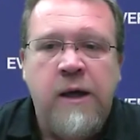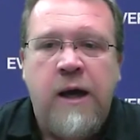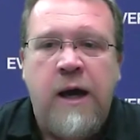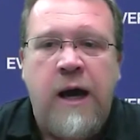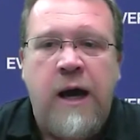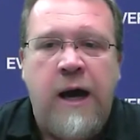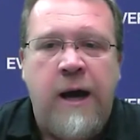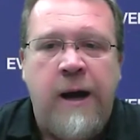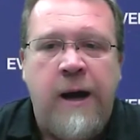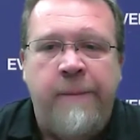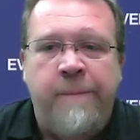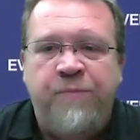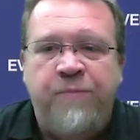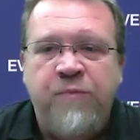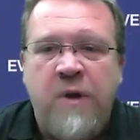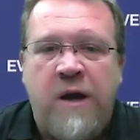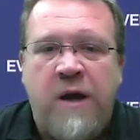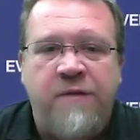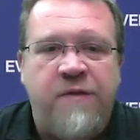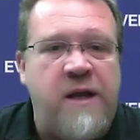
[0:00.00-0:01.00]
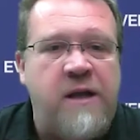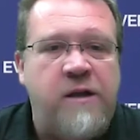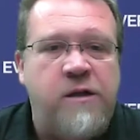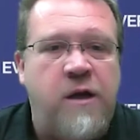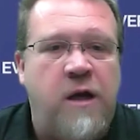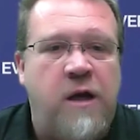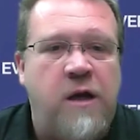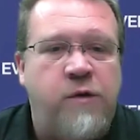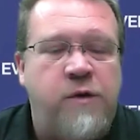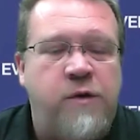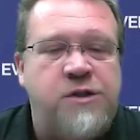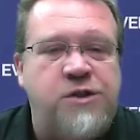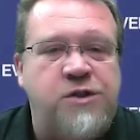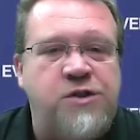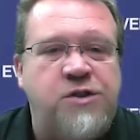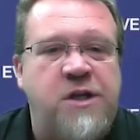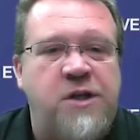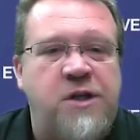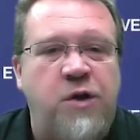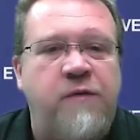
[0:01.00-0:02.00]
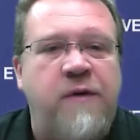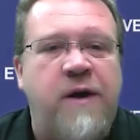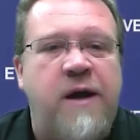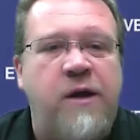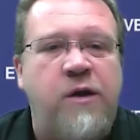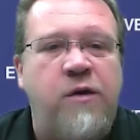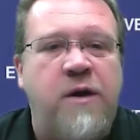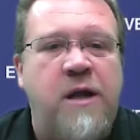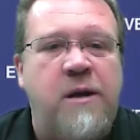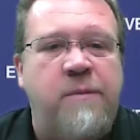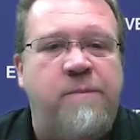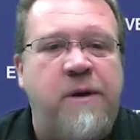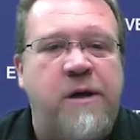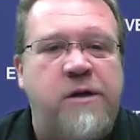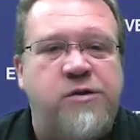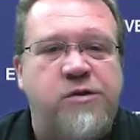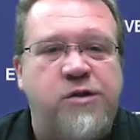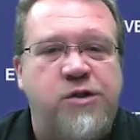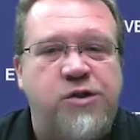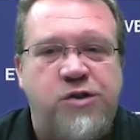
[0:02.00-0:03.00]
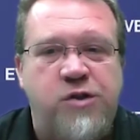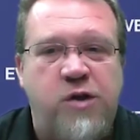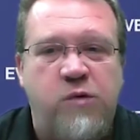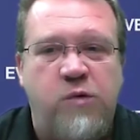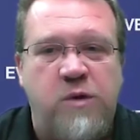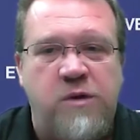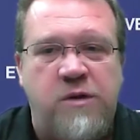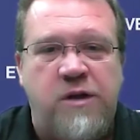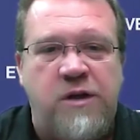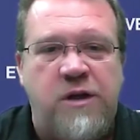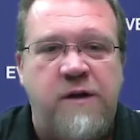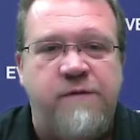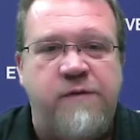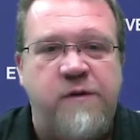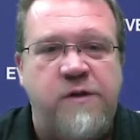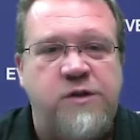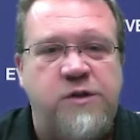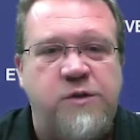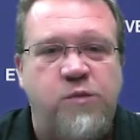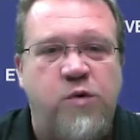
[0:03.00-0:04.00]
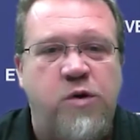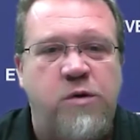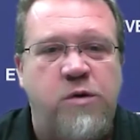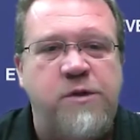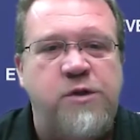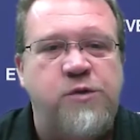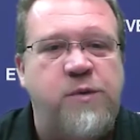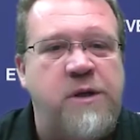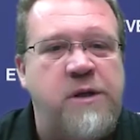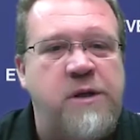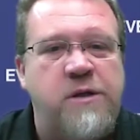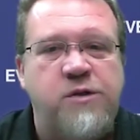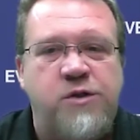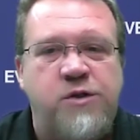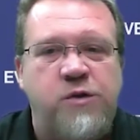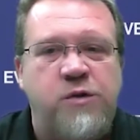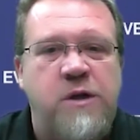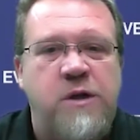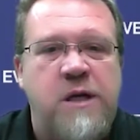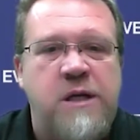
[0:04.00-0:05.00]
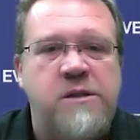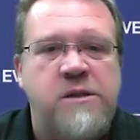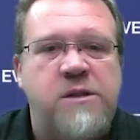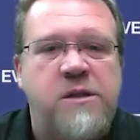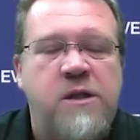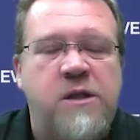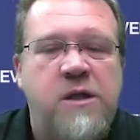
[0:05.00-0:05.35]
I think Chris, you said you got a picture to show what the differences were between those two guns.